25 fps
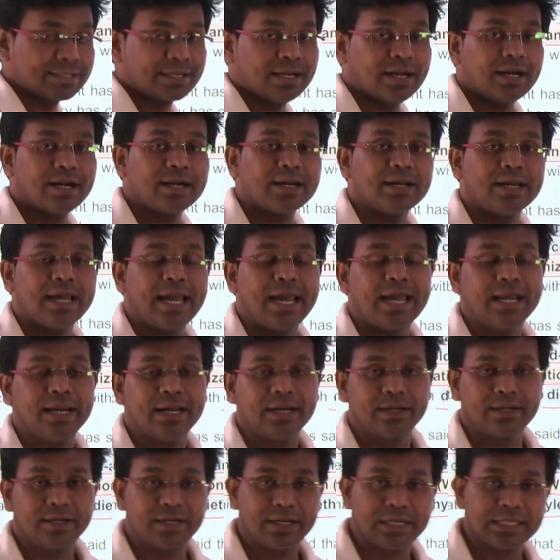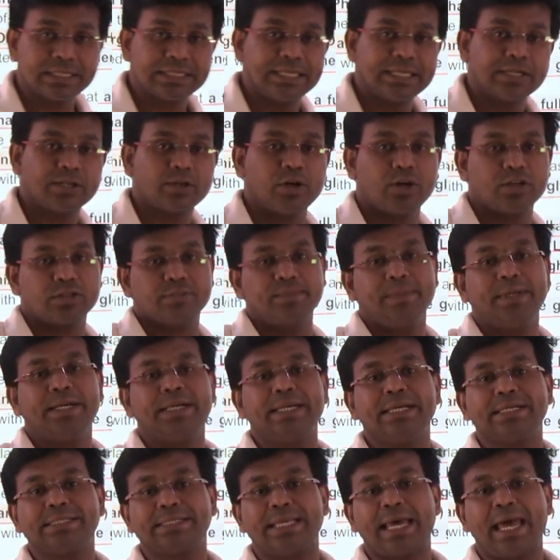Drugs and
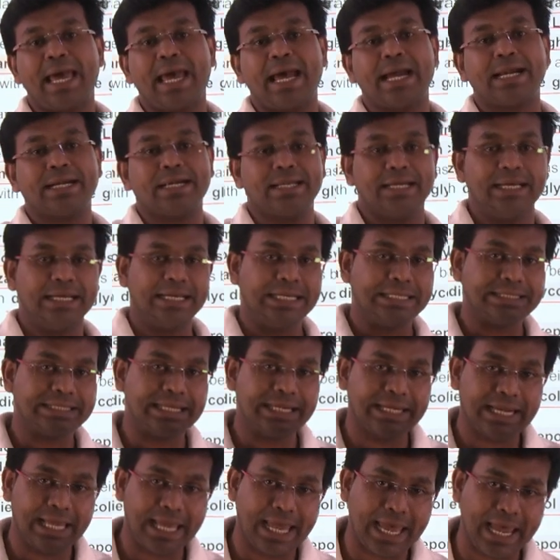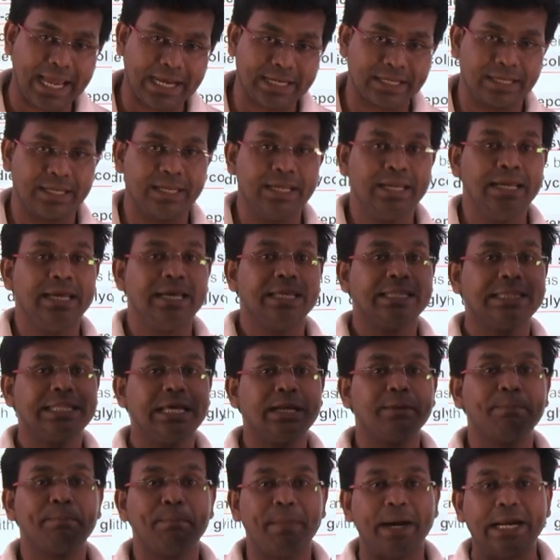Cosmetics Act is an act
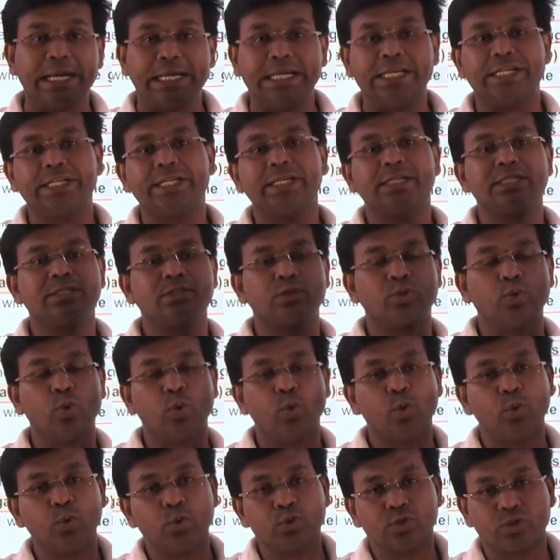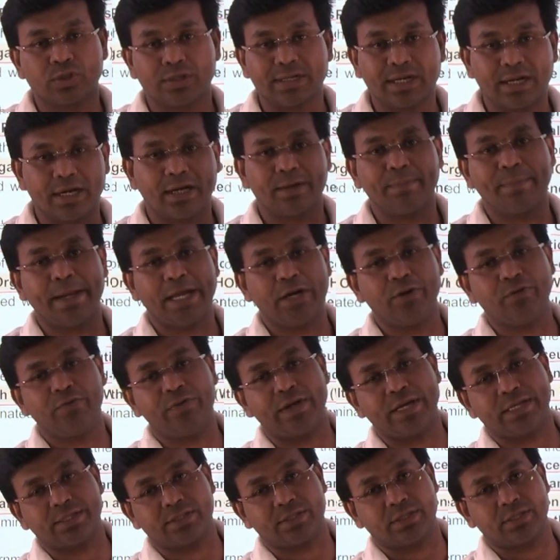that punishes those drug
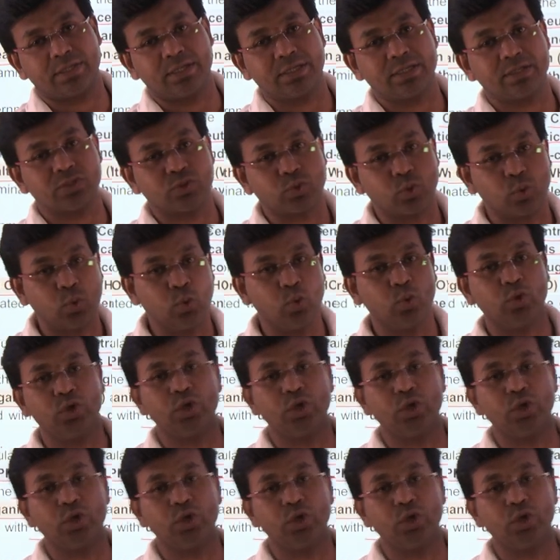manufacturers who